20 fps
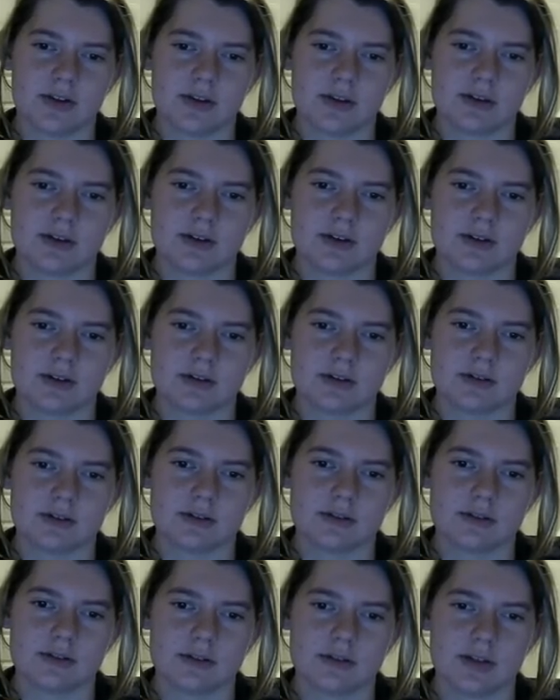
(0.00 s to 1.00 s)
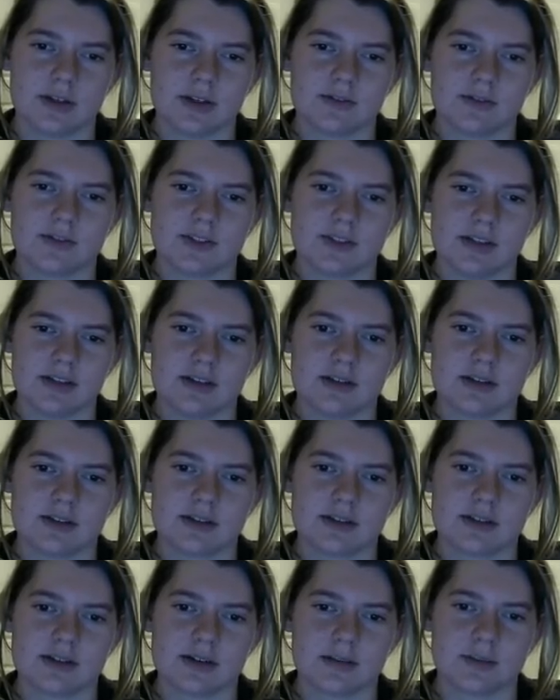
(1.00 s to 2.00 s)
I think I've seen
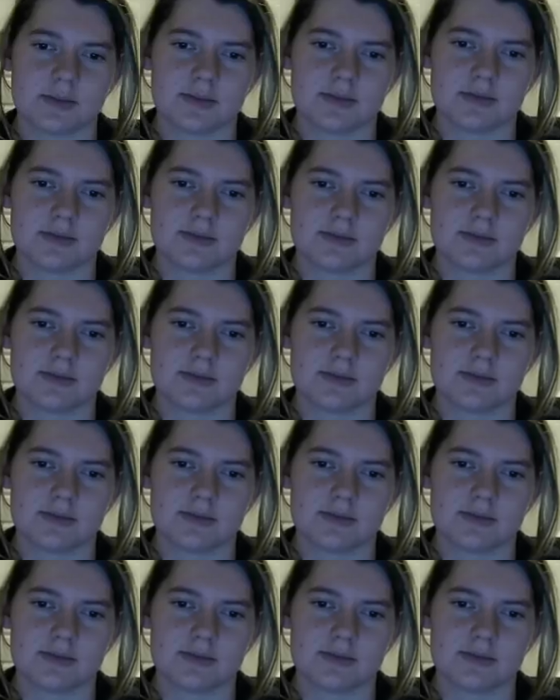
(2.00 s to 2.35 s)
this type of,